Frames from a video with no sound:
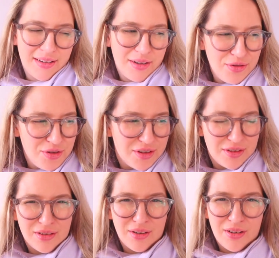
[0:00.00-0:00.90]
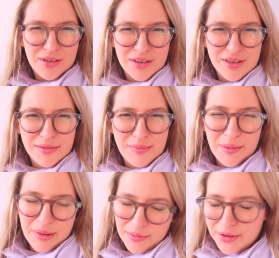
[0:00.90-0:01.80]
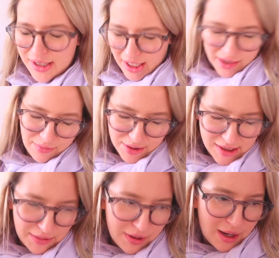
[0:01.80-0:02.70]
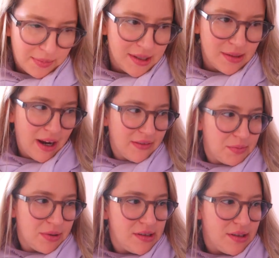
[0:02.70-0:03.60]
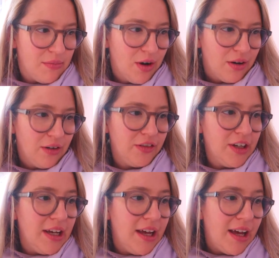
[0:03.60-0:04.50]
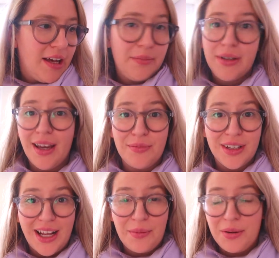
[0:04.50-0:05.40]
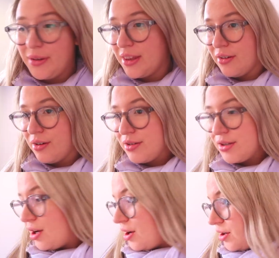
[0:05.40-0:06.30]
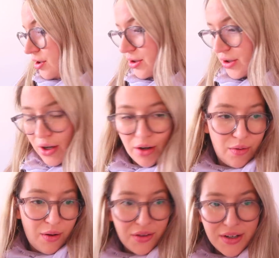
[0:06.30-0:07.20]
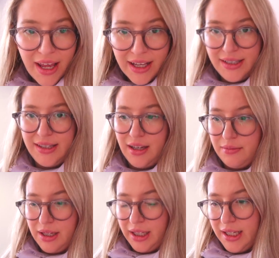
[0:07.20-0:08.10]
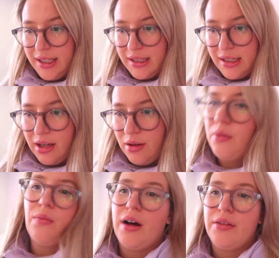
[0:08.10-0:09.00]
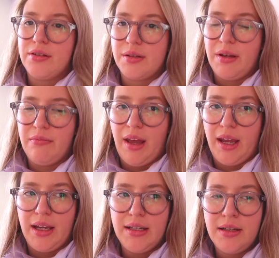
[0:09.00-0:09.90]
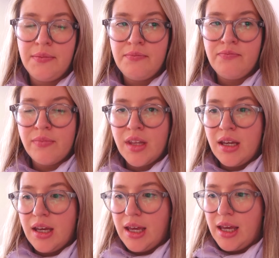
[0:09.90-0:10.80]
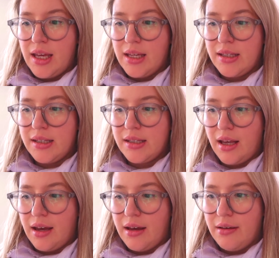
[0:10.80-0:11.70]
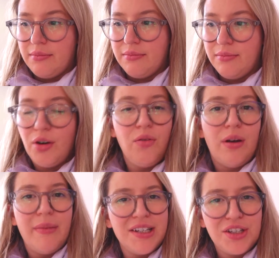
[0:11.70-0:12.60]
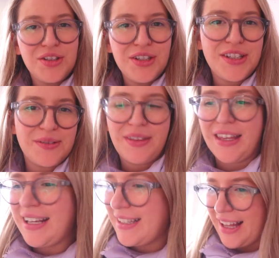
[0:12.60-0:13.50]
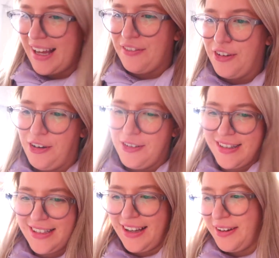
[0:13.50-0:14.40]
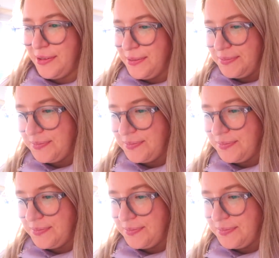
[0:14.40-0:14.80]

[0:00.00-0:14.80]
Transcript: 100 orders maybe. We'll see. We'll see what happens. I might have to print some more off. Um, but yeah, I'm really happy with those. So the next thing on my list while those are being made is, um, oh, I might show you some things that I've got. So